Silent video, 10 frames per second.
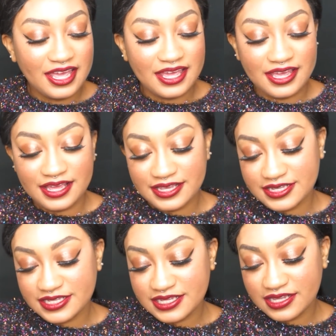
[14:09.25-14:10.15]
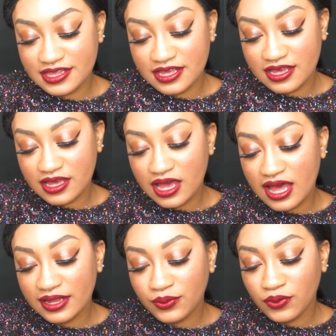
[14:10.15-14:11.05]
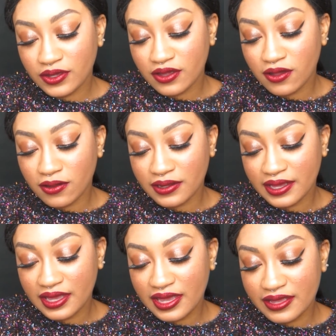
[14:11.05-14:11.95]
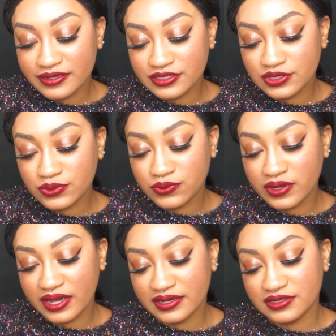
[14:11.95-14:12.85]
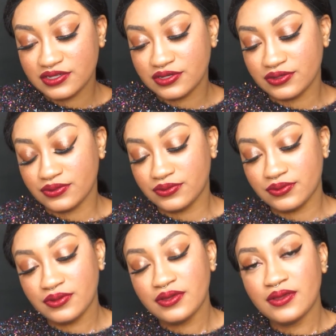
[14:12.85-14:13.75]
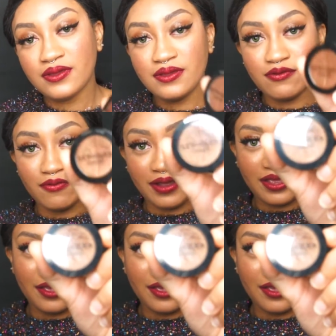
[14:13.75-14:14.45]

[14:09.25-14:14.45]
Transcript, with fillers: is the Hollywood Calling N292 right